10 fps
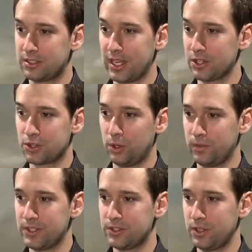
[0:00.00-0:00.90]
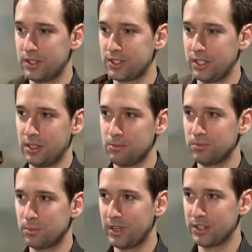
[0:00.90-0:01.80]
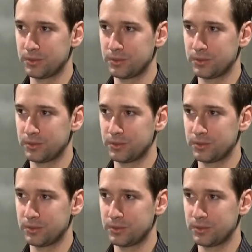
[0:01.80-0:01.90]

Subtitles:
take control of these units and move them around.